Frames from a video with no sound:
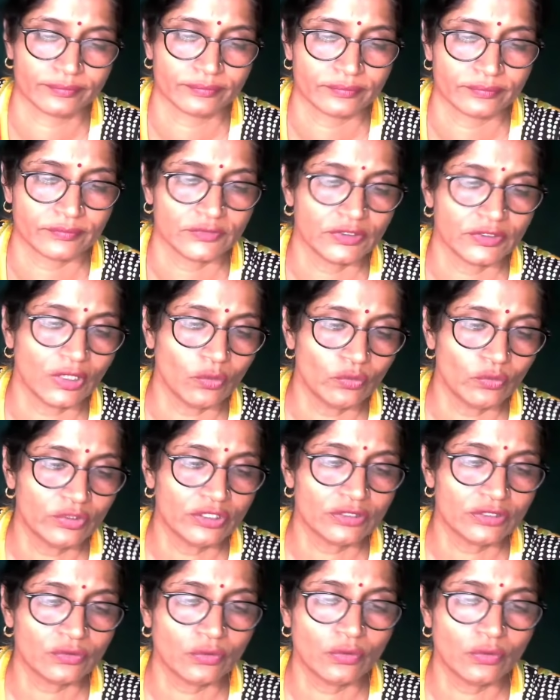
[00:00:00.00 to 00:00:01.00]
Now
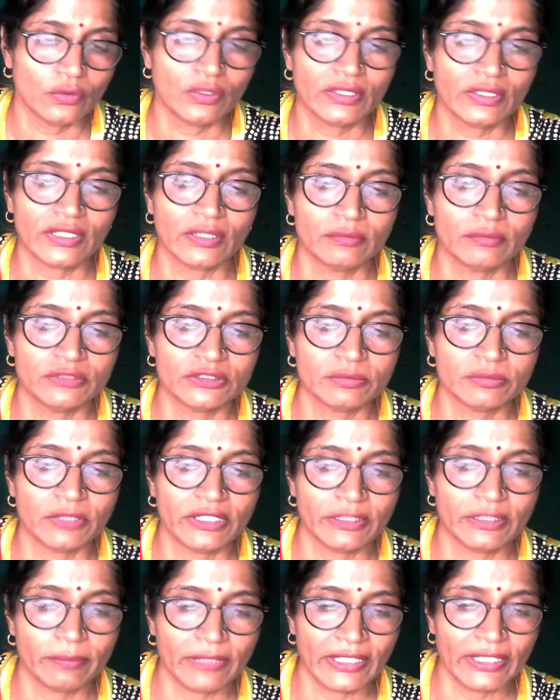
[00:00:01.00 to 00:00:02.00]
this whole term is
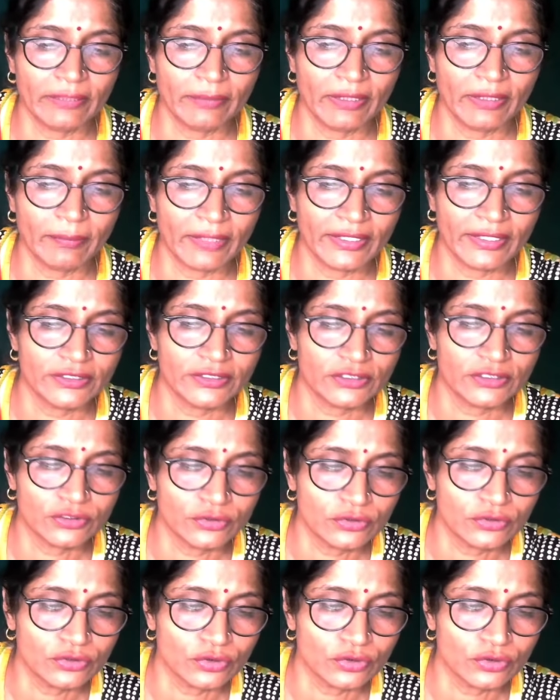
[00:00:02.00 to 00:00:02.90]
multiplied by minus 2.